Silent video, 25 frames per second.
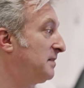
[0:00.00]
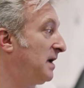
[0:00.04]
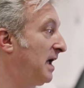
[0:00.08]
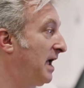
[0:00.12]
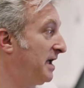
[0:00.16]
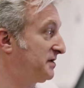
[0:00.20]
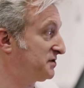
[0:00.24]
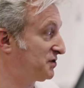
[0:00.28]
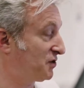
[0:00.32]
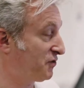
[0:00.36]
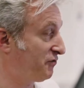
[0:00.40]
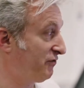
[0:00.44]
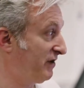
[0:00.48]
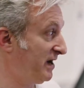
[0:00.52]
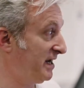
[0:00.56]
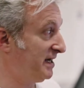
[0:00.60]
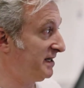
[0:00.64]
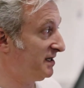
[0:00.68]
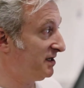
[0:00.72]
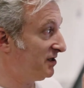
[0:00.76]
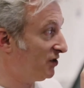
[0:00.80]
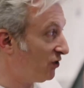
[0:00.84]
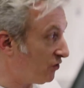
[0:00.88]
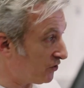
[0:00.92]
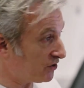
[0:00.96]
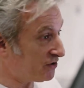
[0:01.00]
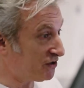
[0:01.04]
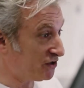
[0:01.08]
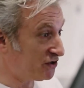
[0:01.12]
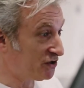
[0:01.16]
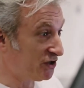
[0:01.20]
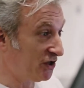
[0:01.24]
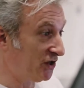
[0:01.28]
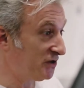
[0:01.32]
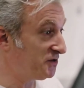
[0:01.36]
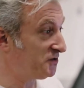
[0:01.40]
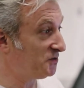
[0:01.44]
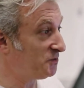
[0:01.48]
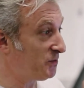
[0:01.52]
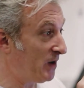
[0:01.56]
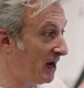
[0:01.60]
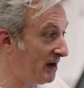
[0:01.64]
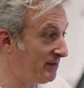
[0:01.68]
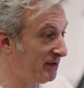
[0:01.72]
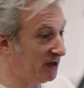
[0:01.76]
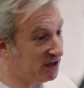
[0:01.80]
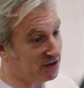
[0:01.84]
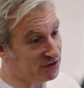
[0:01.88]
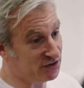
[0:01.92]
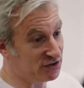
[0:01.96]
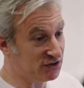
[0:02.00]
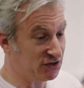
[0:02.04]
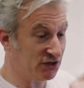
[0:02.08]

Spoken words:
a screen looks a certain way because